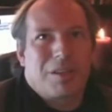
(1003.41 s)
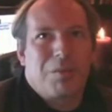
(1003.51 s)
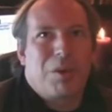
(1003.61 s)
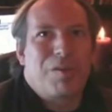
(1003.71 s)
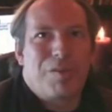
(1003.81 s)

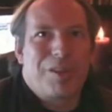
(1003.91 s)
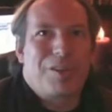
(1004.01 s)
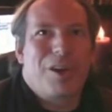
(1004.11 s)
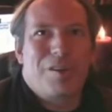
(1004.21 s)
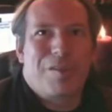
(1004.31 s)
what if they
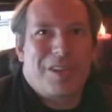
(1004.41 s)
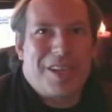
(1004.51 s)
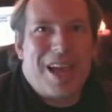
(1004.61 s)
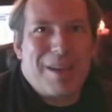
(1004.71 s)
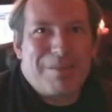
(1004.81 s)
turn off the
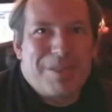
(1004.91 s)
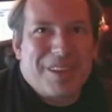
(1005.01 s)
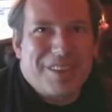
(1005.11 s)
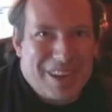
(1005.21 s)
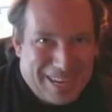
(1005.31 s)
tap?
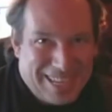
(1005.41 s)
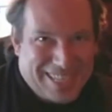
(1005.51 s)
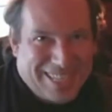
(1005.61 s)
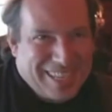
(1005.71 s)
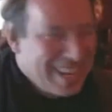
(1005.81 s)

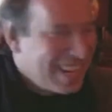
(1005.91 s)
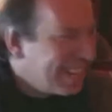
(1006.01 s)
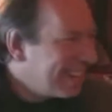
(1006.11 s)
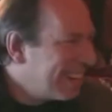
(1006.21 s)
Right, and